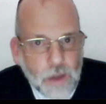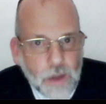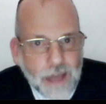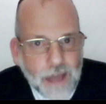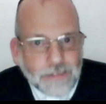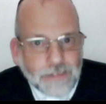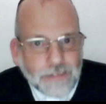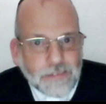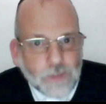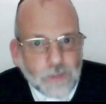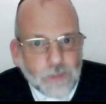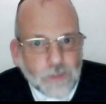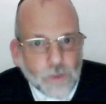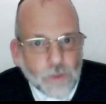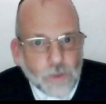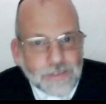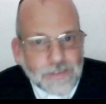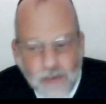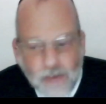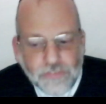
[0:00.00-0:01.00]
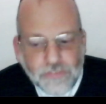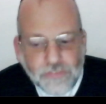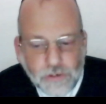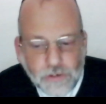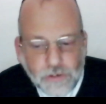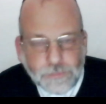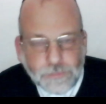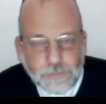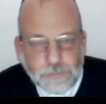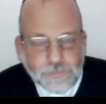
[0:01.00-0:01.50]
does the soul
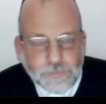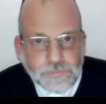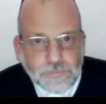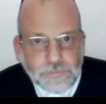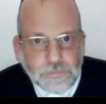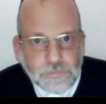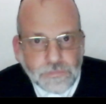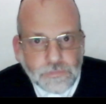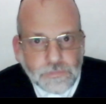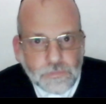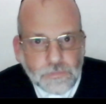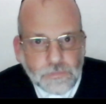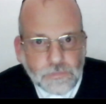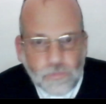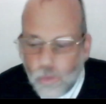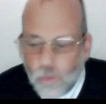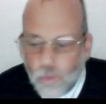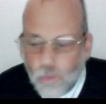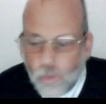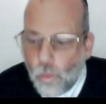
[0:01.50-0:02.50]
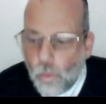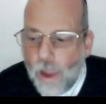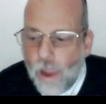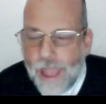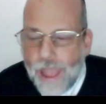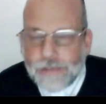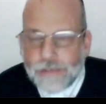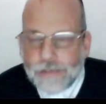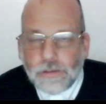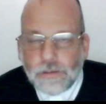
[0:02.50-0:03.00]
suffer
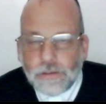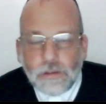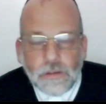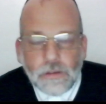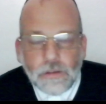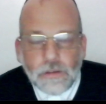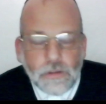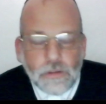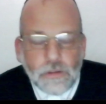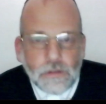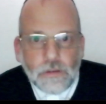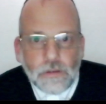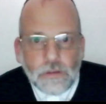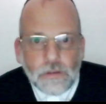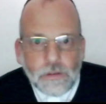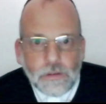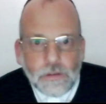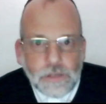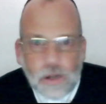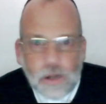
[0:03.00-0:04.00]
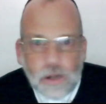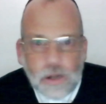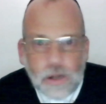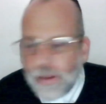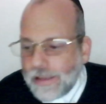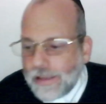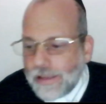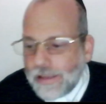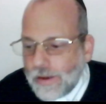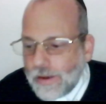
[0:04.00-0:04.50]
when
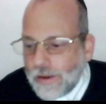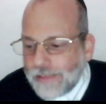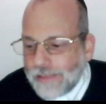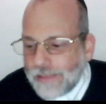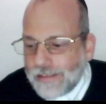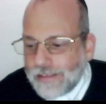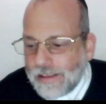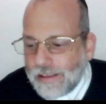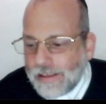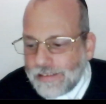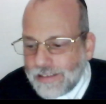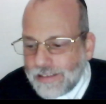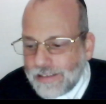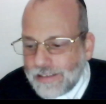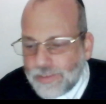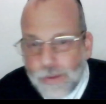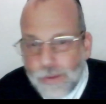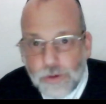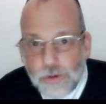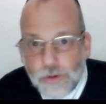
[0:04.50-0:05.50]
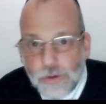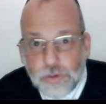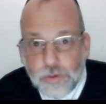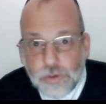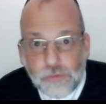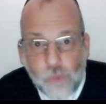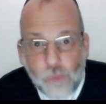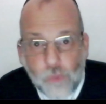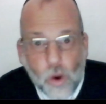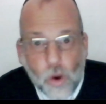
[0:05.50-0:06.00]
it's in a
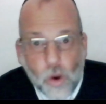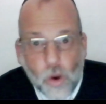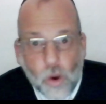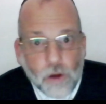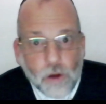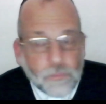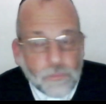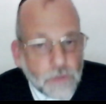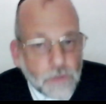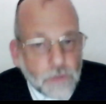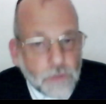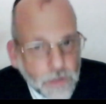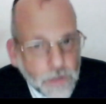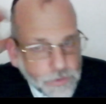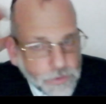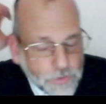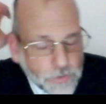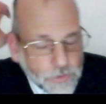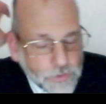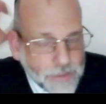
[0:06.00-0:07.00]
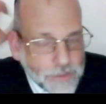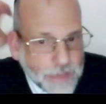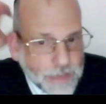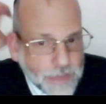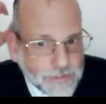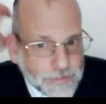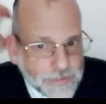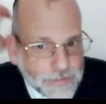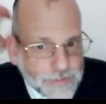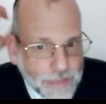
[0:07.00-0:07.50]
spiritual form? The only thing I
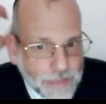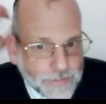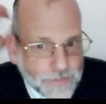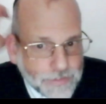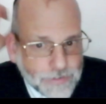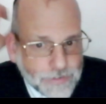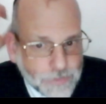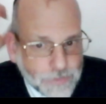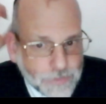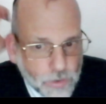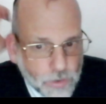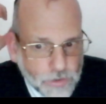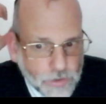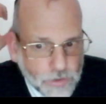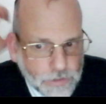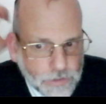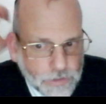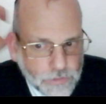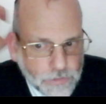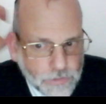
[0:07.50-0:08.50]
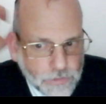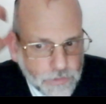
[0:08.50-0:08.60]
can say, there was a story